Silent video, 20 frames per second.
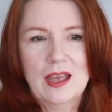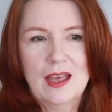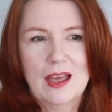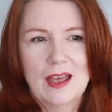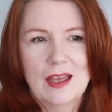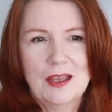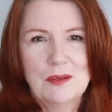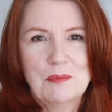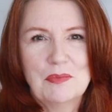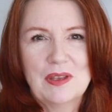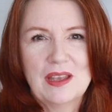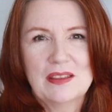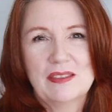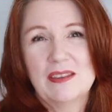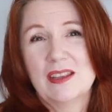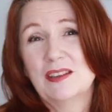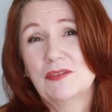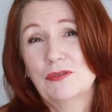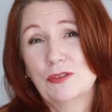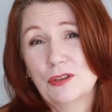and
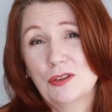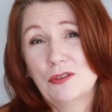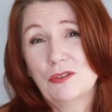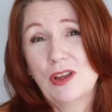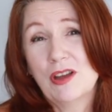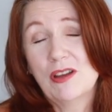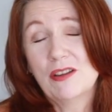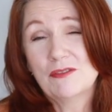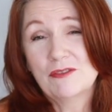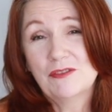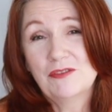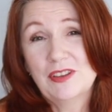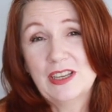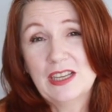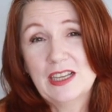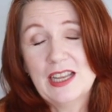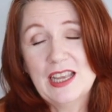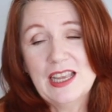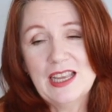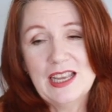therefore you can't
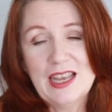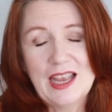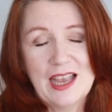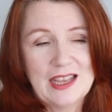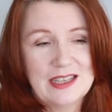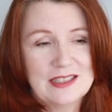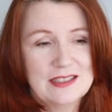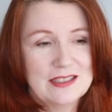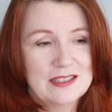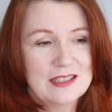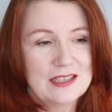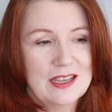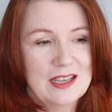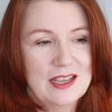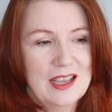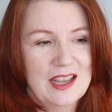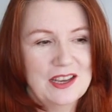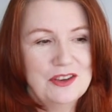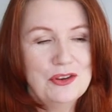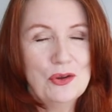feel it, and
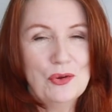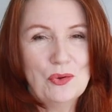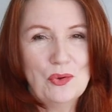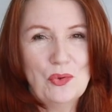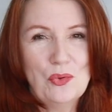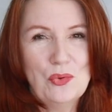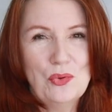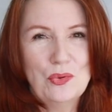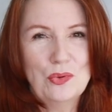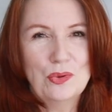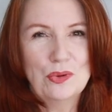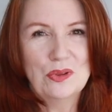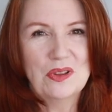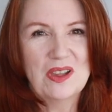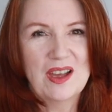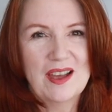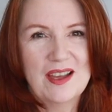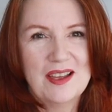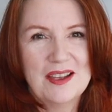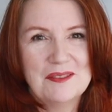not all